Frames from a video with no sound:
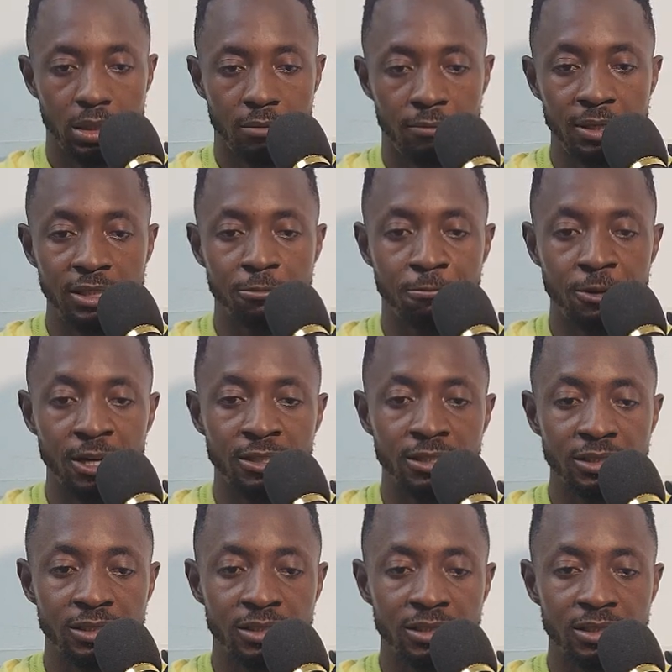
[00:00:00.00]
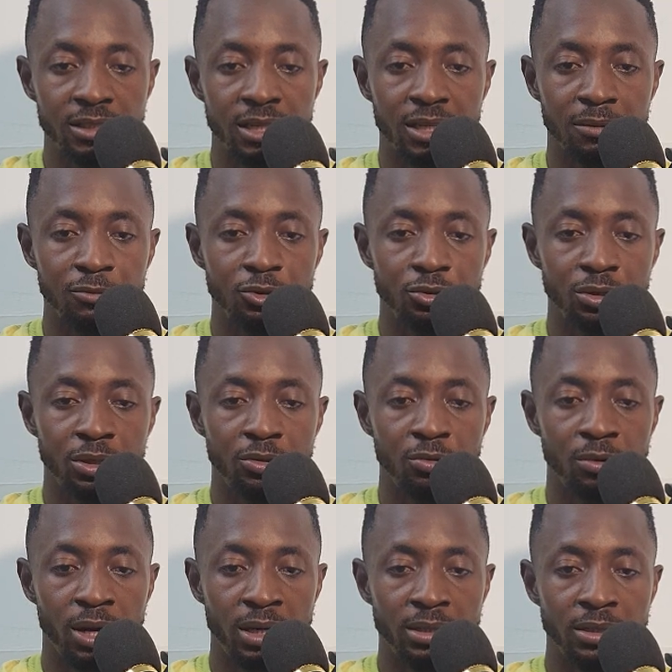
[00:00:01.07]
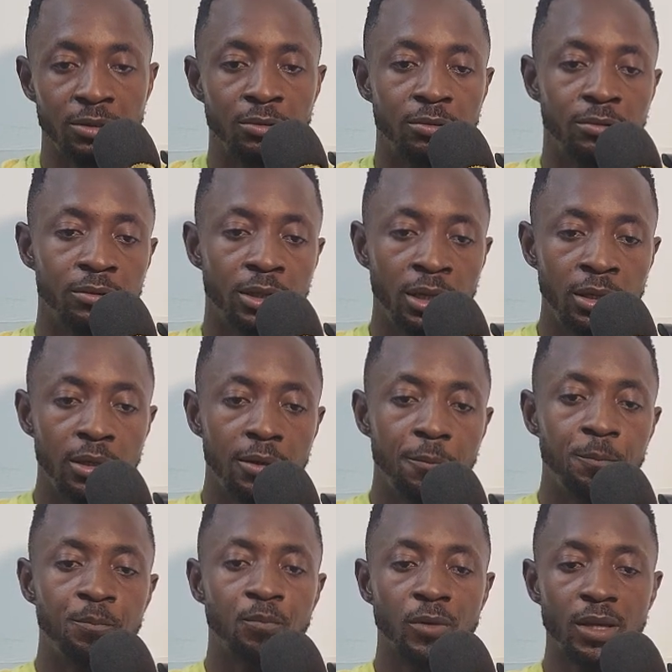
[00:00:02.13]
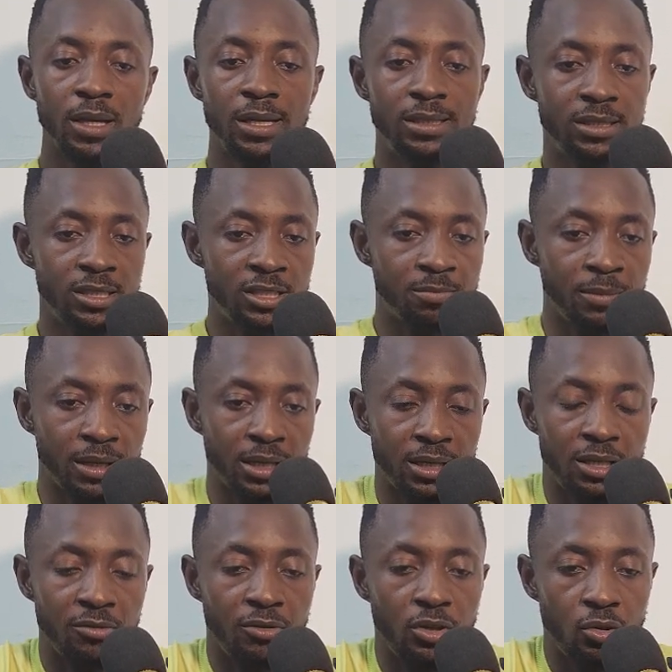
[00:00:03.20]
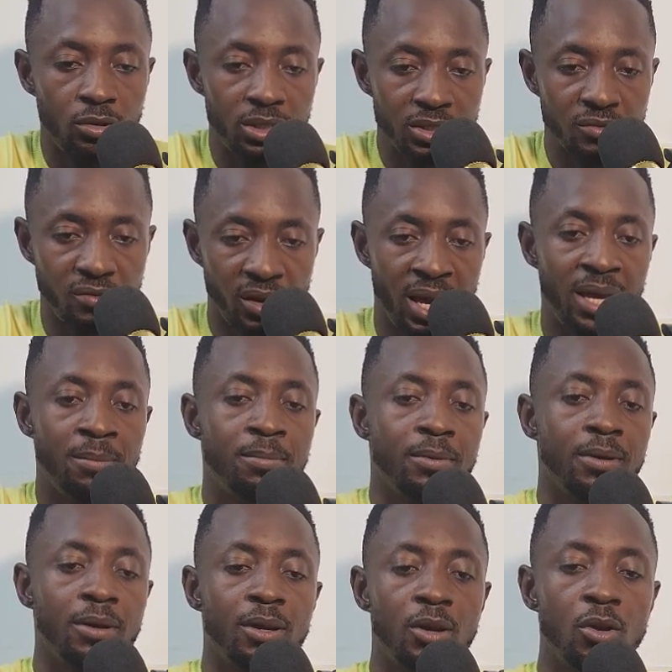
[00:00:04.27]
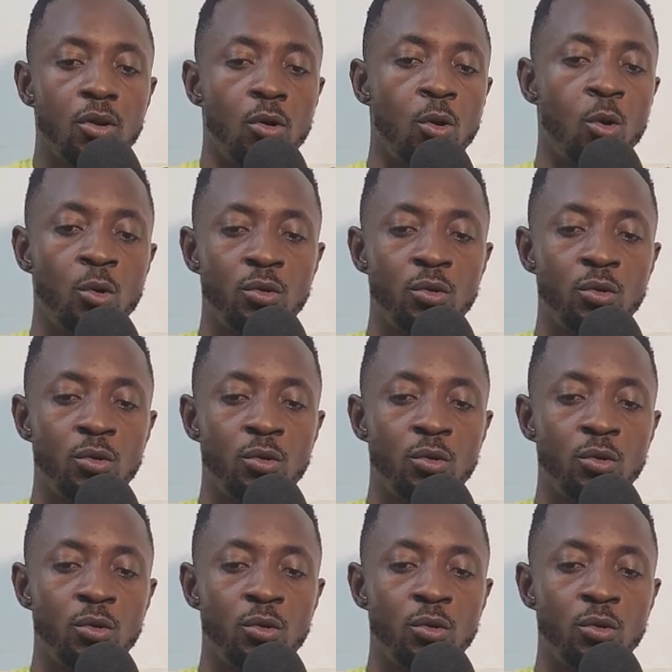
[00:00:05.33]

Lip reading: Please practice this thing that I'm showing you right now, okay? Is this market giving you this vibe, or